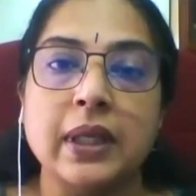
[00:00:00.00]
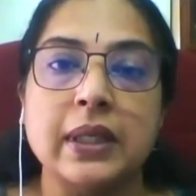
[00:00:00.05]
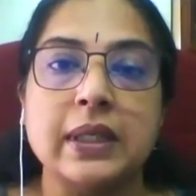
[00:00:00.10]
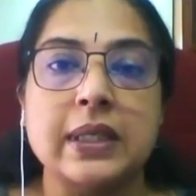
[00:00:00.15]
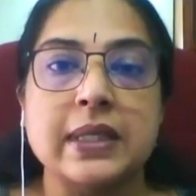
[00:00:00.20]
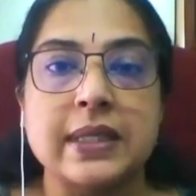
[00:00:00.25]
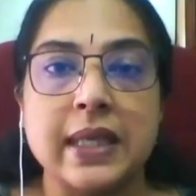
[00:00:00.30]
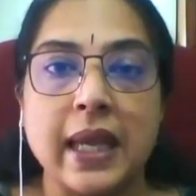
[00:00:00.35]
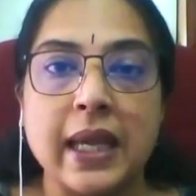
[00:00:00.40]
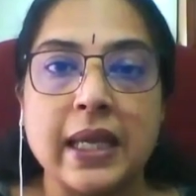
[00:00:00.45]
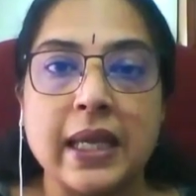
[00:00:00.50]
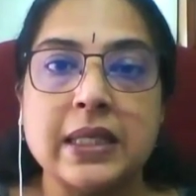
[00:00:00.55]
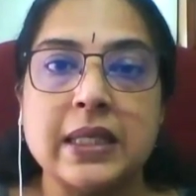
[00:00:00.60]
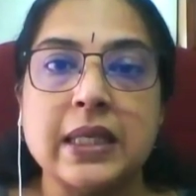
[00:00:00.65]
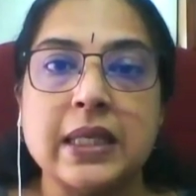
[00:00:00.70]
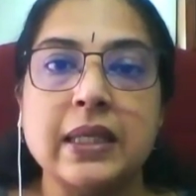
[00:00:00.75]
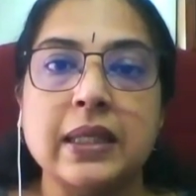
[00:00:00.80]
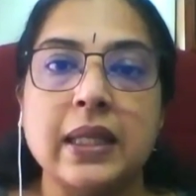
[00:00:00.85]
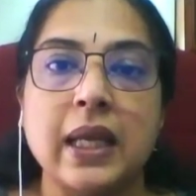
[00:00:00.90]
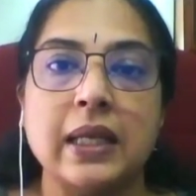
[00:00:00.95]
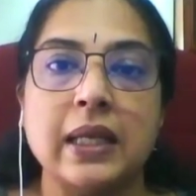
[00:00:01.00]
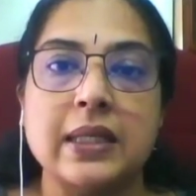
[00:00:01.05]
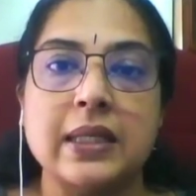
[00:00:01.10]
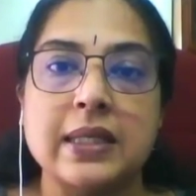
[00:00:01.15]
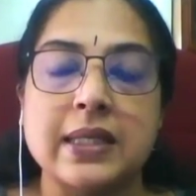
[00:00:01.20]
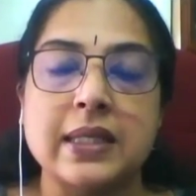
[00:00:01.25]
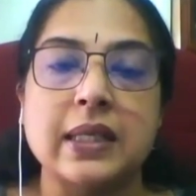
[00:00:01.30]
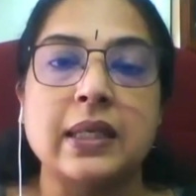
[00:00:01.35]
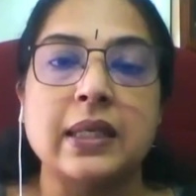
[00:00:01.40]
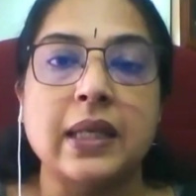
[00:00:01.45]
that is 80, that
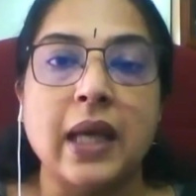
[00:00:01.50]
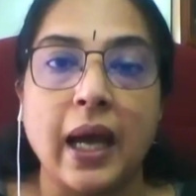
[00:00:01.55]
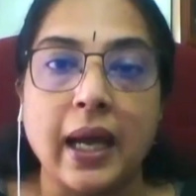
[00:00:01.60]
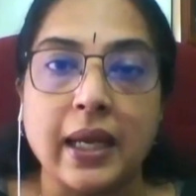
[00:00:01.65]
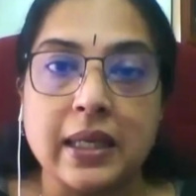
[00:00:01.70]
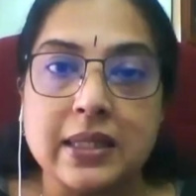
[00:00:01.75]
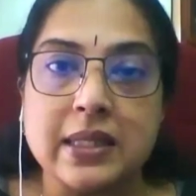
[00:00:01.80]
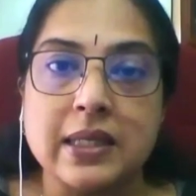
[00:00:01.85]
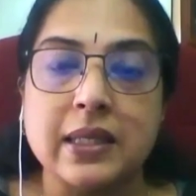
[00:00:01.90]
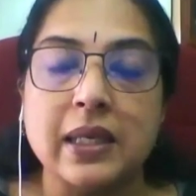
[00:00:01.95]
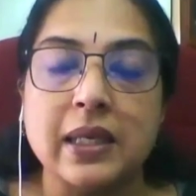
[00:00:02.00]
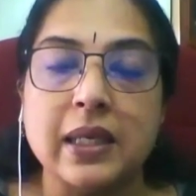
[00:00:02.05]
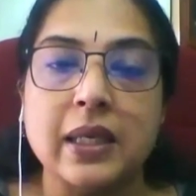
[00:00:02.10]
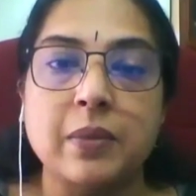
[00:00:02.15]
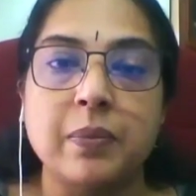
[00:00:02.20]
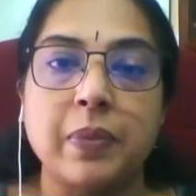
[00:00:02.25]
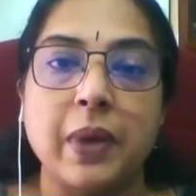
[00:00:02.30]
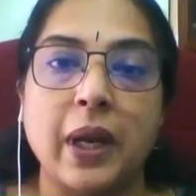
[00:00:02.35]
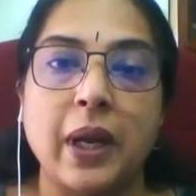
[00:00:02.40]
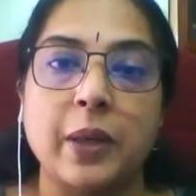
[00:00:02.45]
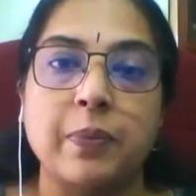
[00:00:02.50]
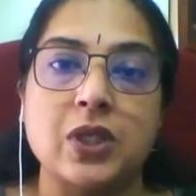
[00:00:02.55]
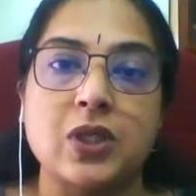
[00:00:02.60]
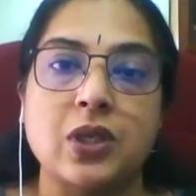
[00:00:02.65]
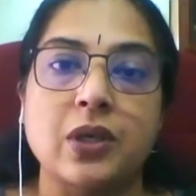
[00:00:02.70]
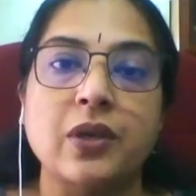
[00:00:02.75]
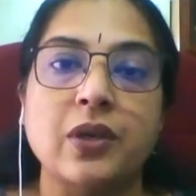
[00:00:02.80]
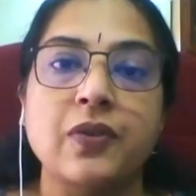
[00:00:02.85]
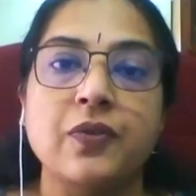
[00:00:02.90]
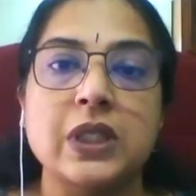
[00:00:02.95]
is the diastolic blood
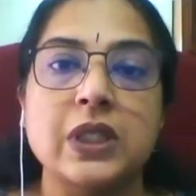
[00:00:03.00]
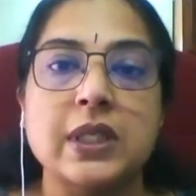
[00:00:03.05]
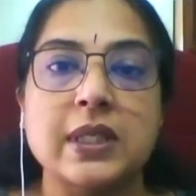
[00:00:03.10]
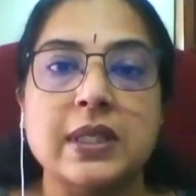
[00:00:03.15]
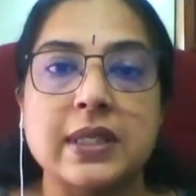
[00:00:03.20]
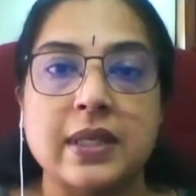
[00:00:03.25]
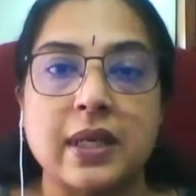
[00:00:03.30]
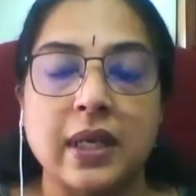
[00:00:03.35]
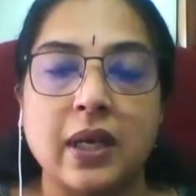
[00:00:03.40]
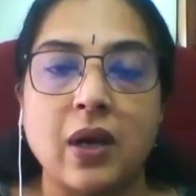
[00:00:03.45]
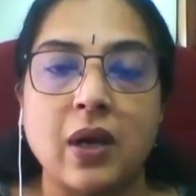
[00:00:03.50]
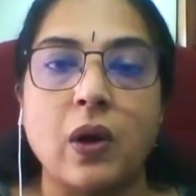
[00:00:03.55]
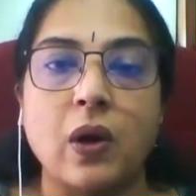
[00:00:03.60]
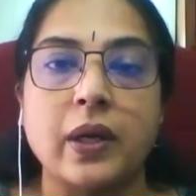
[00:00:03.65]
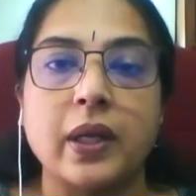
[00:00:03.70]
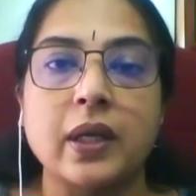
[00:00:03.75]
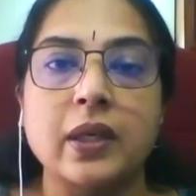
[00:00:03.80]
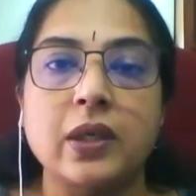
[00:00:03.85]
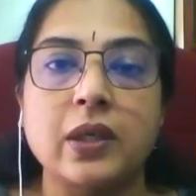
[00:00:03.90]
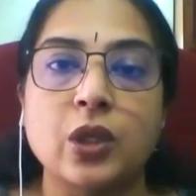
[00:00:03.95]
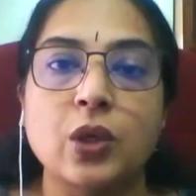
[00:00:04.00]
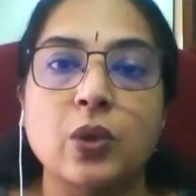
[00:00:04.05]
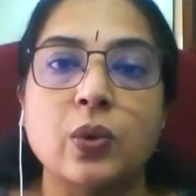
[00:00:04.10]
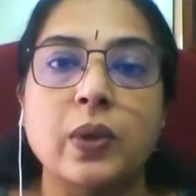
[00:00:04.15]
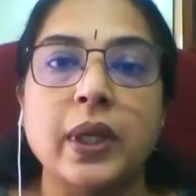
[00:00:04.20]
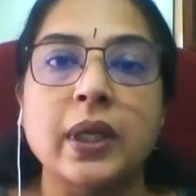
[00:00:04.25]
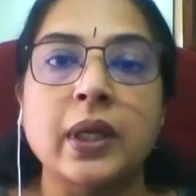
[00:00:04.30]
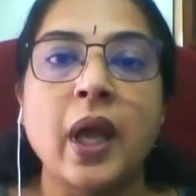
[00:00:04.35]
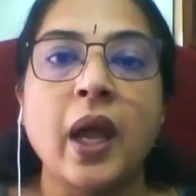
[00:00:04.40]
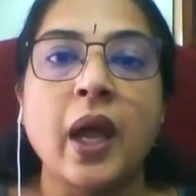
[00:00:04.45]
pressure, which is recorded
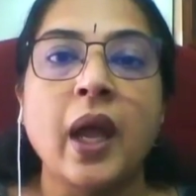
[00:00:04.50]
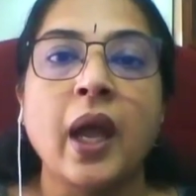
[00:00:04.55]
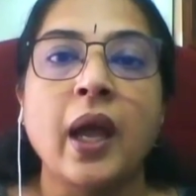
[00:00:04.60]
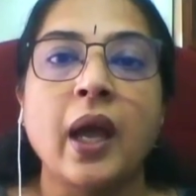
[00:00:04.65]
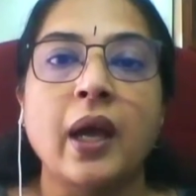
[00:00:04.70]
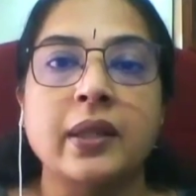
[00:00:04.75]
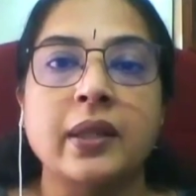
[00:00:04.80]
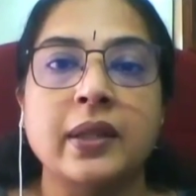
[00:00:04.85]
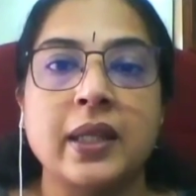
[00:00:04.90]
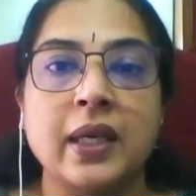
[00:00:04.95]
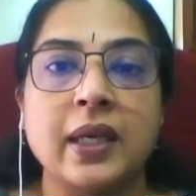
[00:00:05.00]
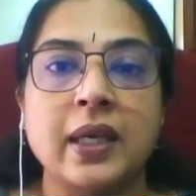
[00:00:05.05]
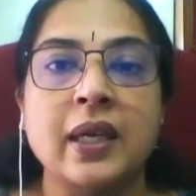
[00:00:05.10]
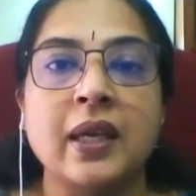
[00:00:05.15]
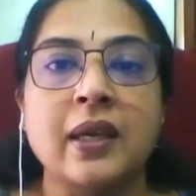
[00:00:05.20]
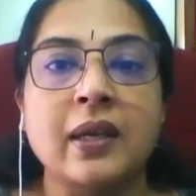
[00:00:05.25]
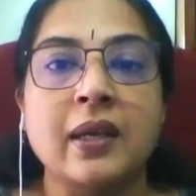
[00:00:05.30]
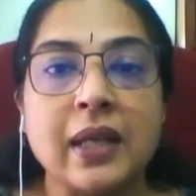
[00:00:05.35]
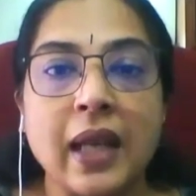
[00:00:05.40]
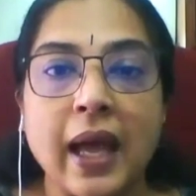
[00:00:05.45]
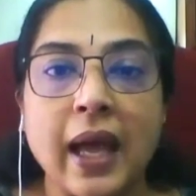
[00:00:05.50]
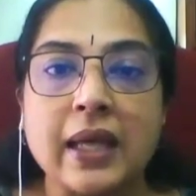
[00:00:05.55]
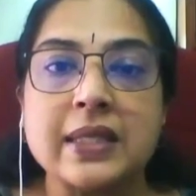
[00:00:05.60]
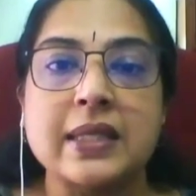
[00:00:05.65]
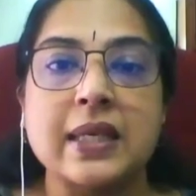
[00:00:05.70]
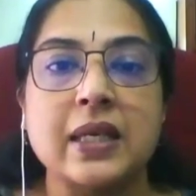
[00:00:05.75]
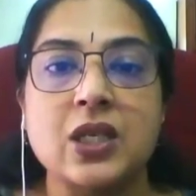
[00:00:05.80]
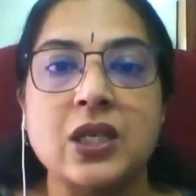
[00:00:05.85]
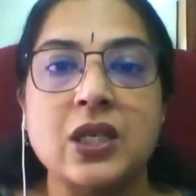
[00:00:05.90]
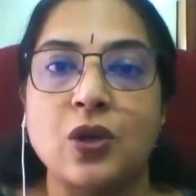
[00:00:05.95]
during the
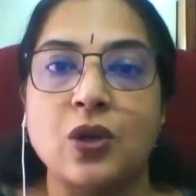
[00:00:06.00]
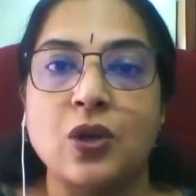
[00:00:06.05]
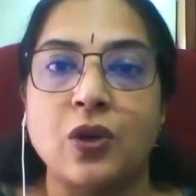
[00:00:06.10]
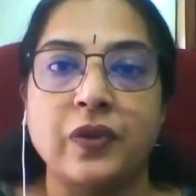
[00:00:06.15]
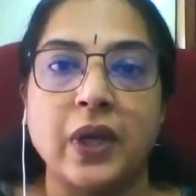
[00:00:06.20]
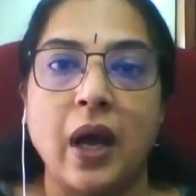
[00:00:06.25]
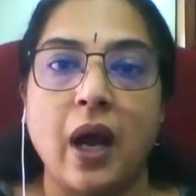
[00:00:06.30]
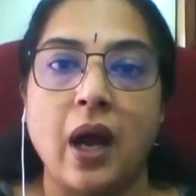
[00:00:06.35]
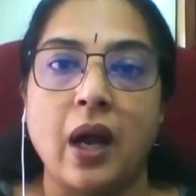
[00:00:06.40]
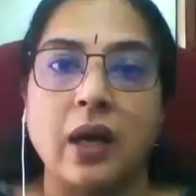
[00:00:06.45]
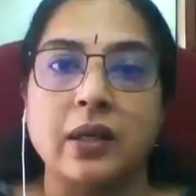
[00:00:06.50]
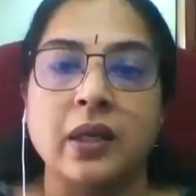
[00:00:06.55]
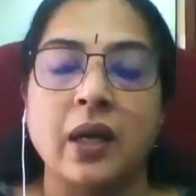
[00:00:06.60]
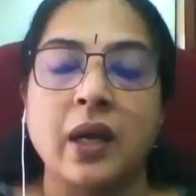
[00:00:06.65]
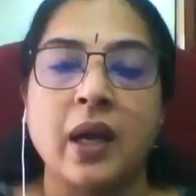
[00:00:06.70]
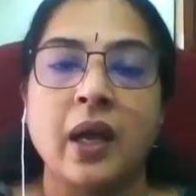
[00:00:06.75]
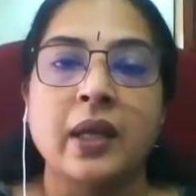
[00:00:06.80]
relaxation of the heart.